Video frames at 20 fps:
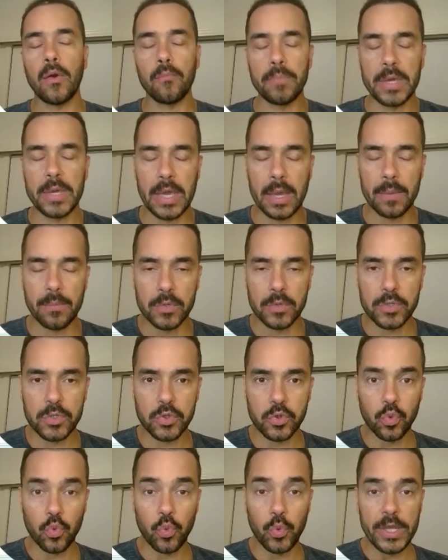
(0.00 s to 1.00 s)
be able
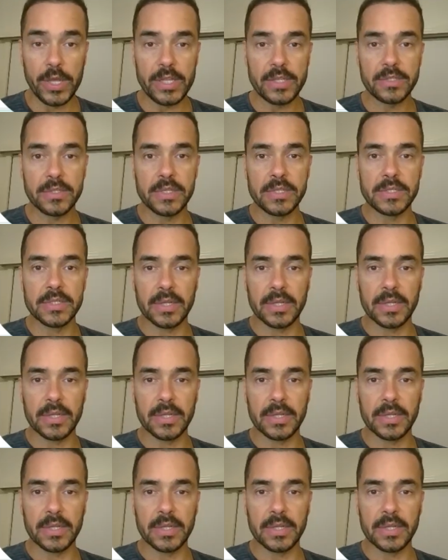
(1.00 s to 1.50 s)
to read this